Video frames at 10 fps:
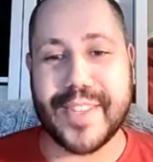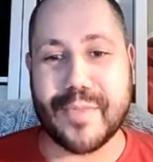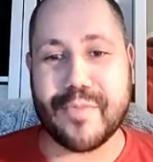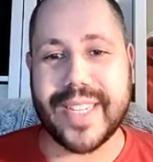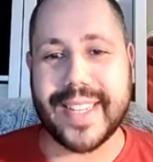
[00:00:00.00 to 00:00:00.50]

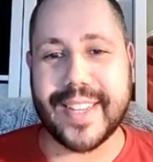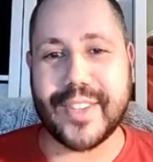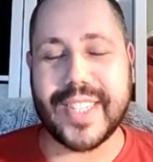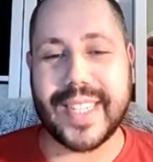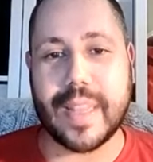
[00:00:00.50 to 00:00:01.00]

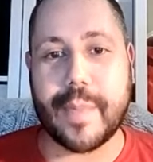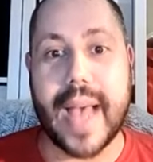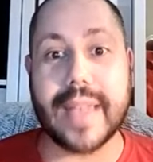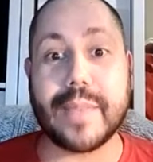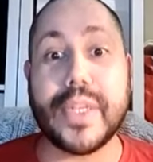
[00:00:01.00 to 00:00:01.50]
researchers in the
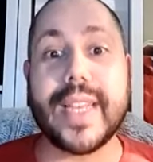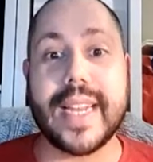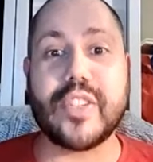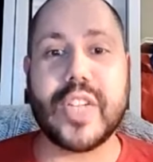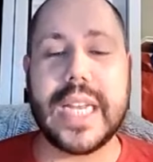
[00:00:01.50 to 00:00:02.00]
past, but you can
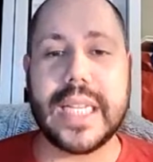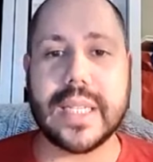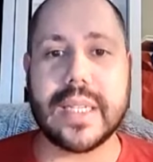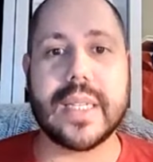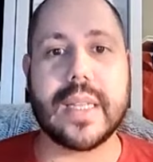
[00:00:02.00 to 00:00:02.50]
actually
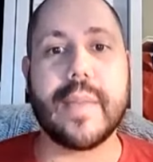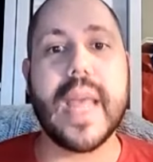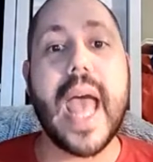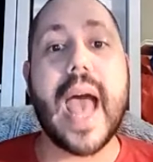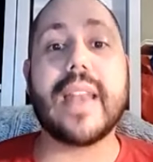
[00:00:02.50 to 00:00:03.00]
listen to them
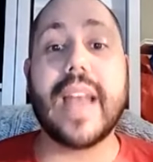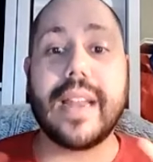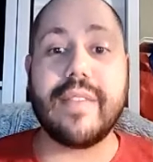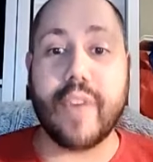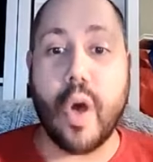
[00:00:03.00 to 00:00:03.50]
and
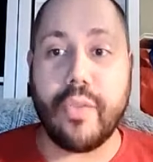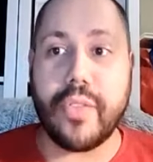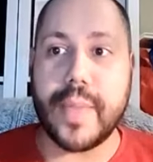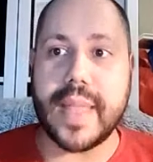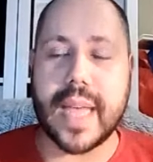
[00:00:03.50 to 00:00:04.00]
involve
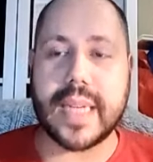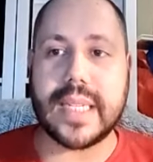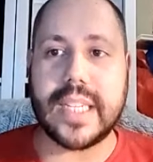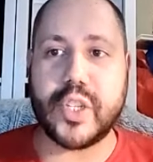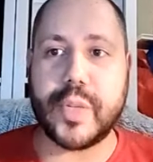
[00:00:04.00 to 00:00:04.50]
them in that
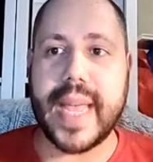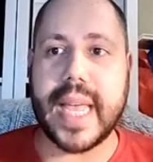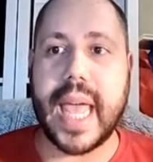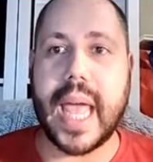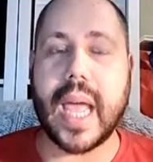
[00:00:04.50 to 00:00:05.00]
decision
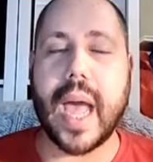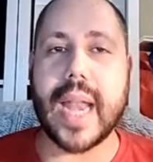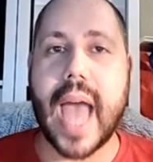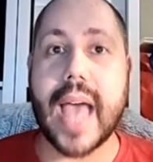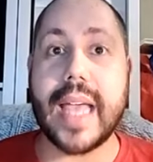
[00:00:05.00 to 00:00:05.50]
making.
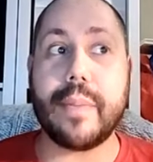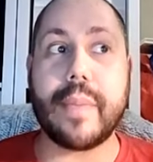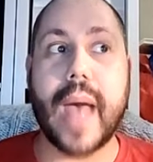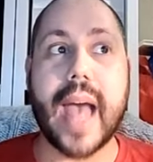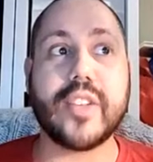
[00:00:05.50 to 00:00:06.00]
And
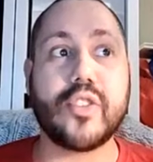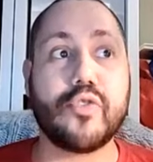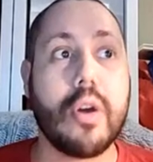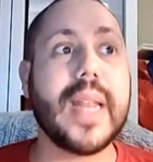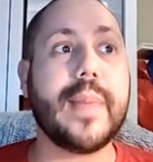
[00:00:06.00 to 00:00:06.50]
I
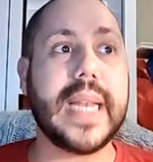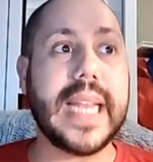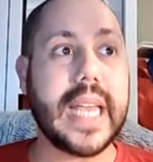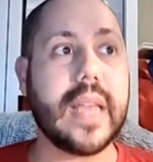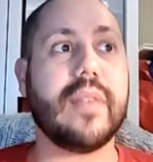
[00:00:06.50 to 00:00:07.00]
strongly
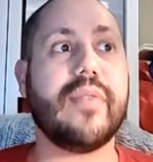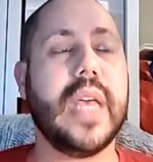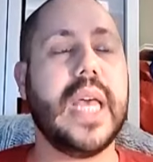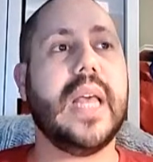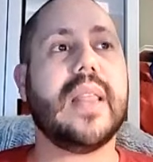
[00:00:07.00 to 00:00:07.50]
believe
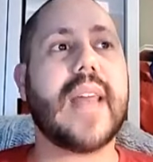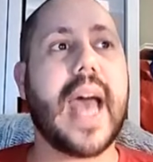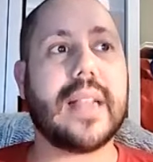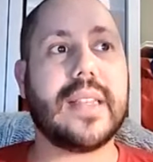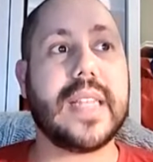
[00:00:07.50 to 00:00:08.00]

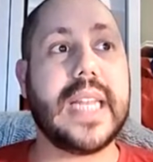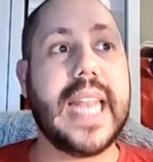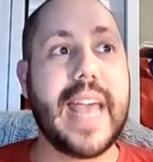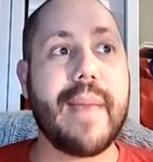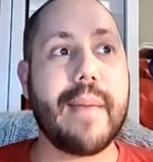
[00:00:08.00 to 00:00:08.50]
that the
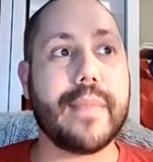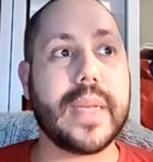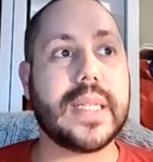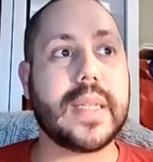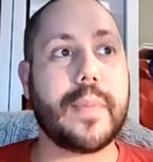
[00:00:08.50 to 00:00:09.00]
lay
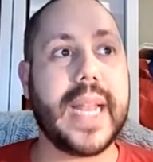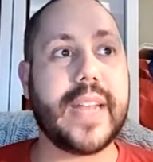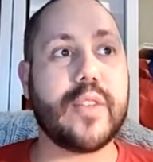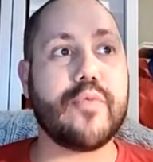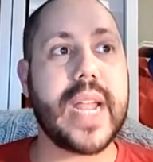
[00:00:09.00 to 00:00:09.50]
members
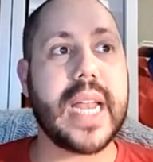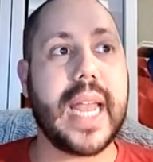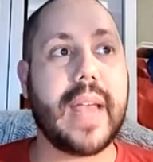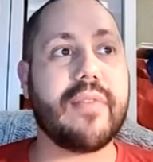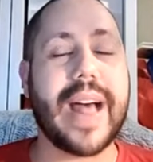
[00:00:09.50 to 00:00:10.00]
played a
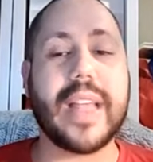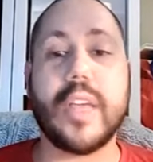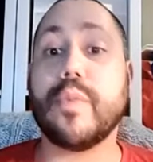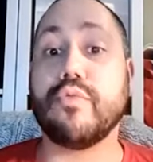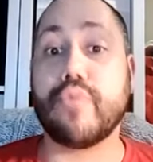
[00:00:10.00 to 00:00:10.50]
really
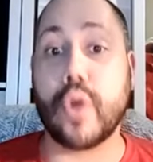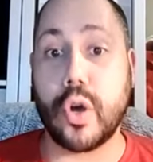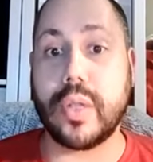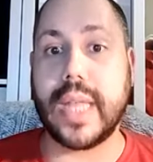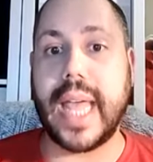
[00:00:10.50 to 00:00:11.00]
valuable
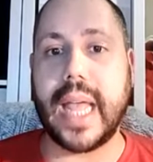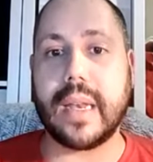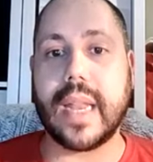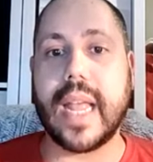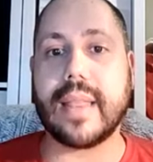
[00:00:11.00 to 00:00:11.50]
role
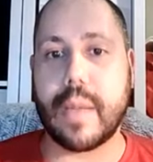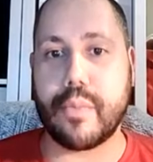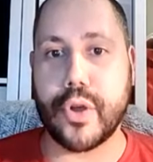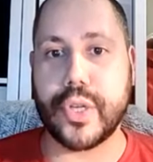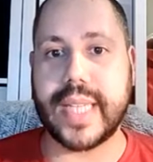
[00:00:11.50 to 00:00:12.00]
in that
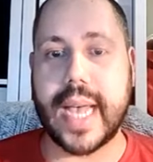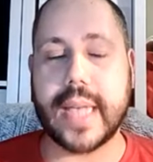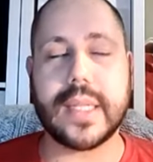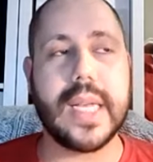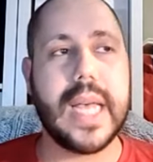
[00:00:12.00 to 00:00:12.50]

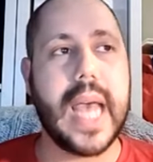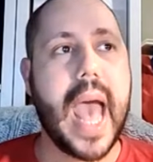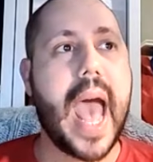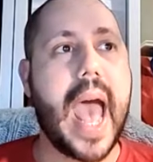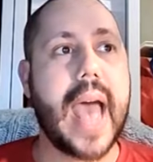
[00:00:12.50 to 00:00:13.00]
process,
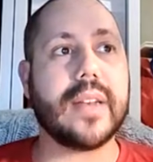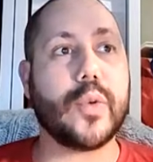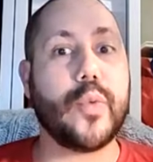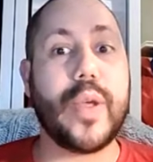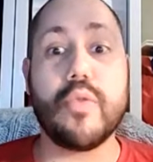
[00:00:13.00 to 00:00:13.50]
and
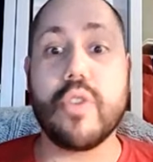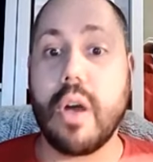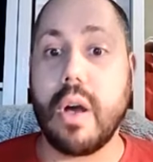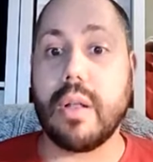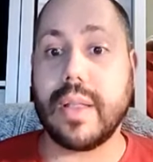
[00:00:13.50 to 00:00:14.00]
we were
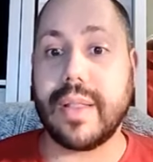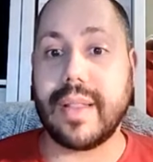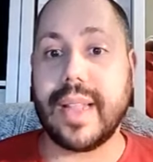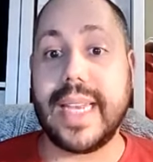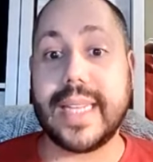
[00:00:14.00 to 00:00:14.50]
all
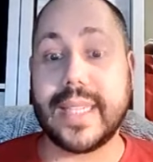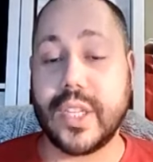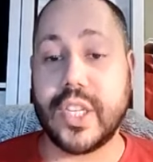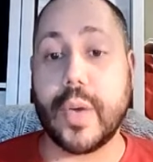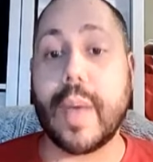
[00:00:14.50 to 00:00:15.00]
listened
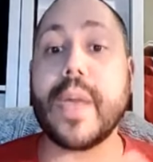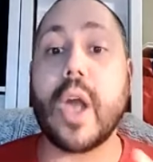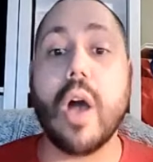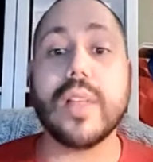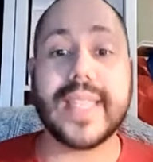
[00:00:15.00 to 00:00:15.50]
to. And
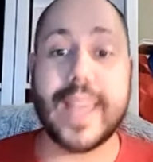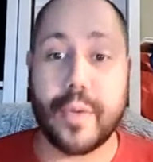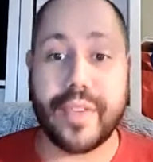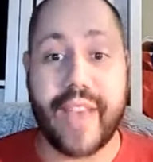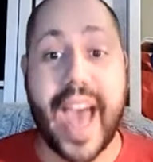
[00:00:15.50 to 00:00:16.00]
because there
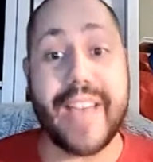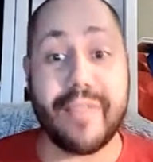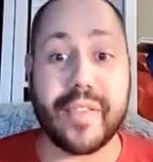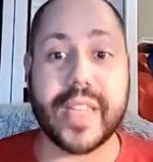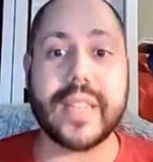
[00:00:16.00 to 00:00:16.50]
were 5
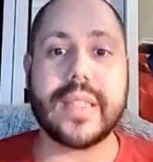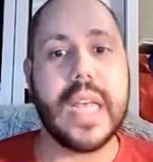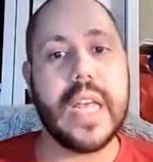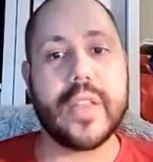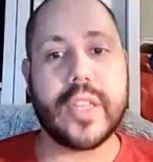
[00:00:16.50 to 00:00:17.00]
of us,
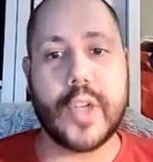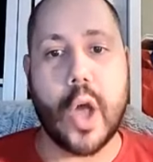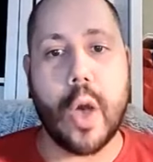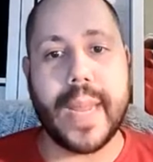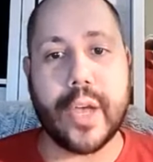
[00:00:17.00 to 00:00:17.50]
there's
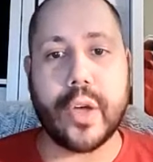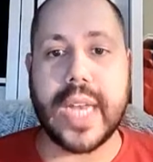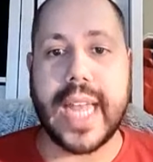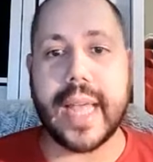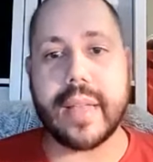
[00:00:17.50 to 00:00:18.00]
normally
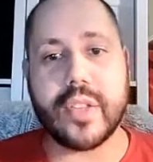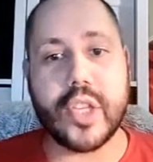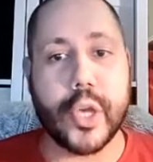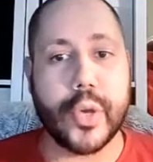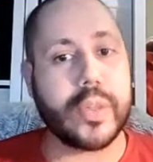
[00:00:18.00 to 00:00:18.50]
only
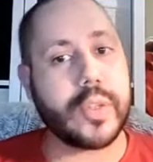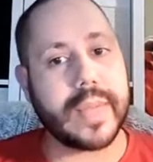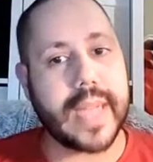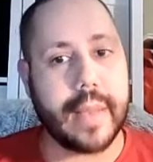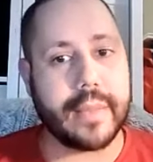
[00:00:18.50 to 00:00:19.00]
2,
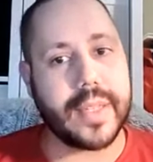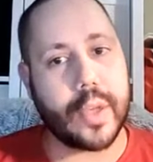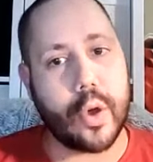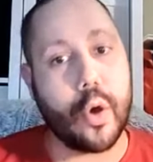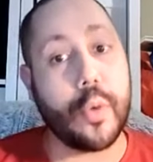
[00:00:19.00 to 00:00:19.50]
sometimes
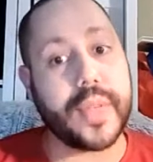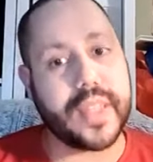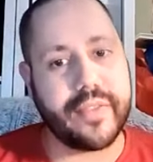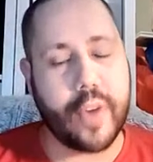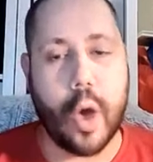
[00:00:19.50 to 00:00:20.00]
up to
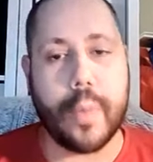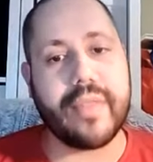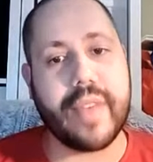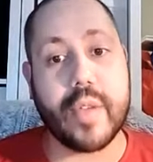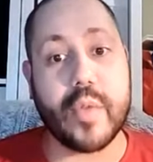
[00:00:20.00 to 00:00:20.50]
4, but
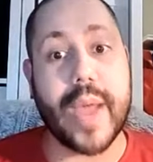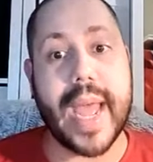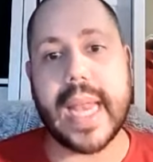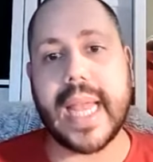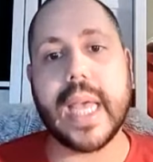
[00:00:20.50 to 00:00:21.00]
very
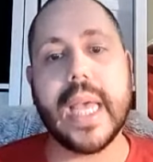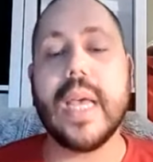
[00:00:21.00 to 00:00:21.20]
rarely.